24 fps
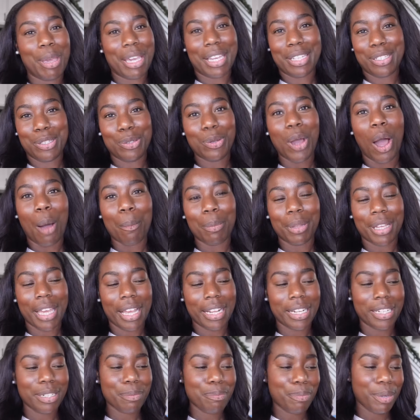make it too
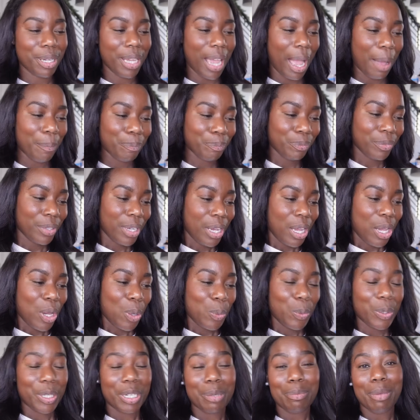complicated. But yeah,
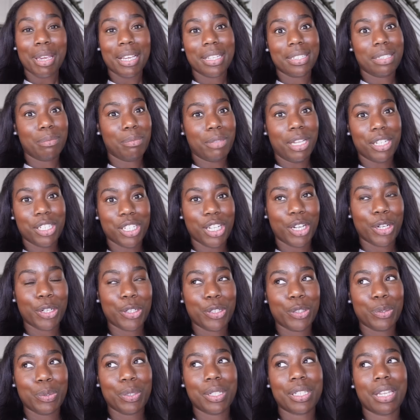we're gonna make some lunch here
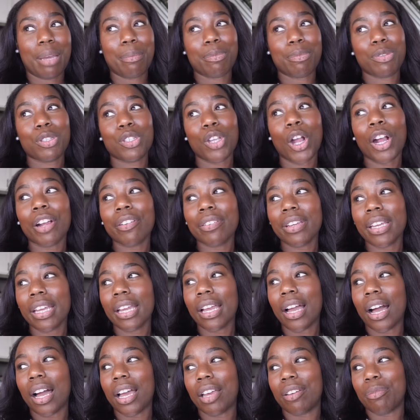soon because I'm starving.
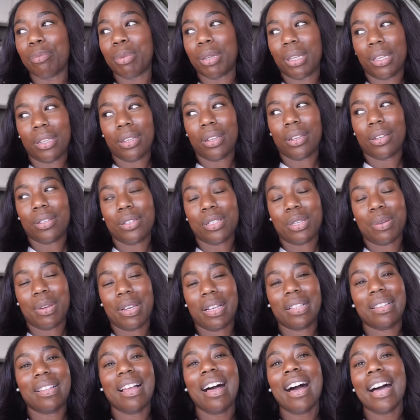I have been doing
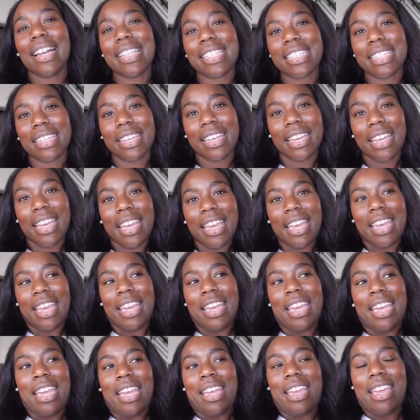a lot
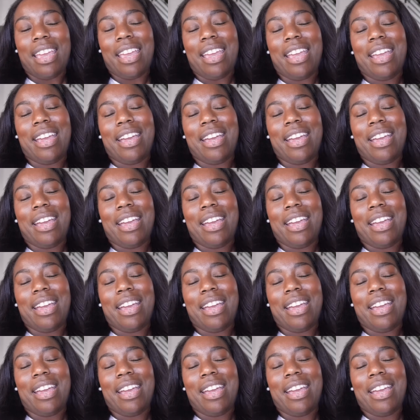and